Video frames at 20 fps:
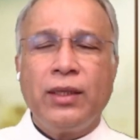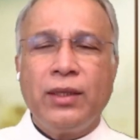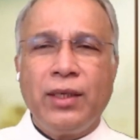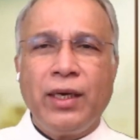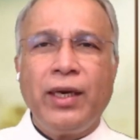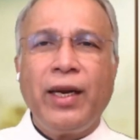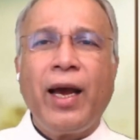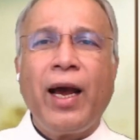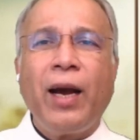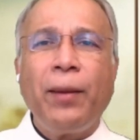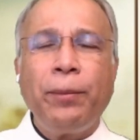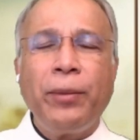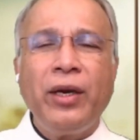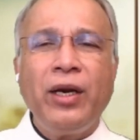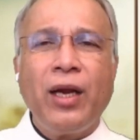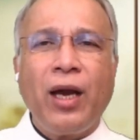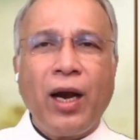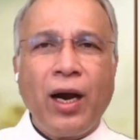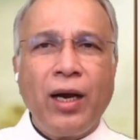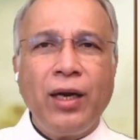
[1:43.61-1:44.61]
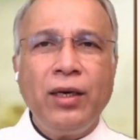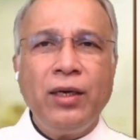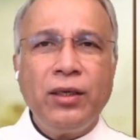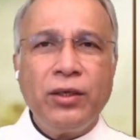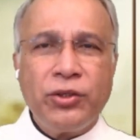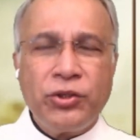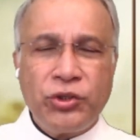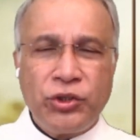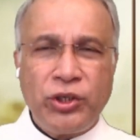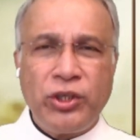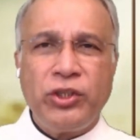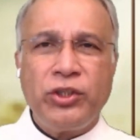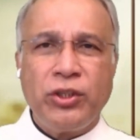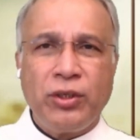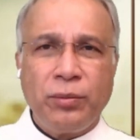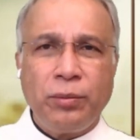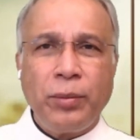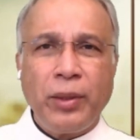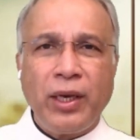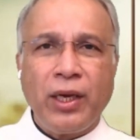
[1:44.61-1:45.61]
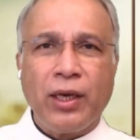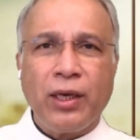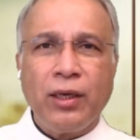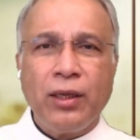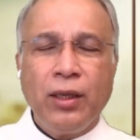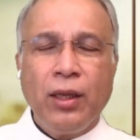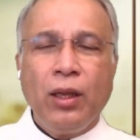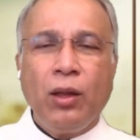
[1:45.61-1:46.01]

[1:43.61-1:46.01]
that happened under Xi Jinping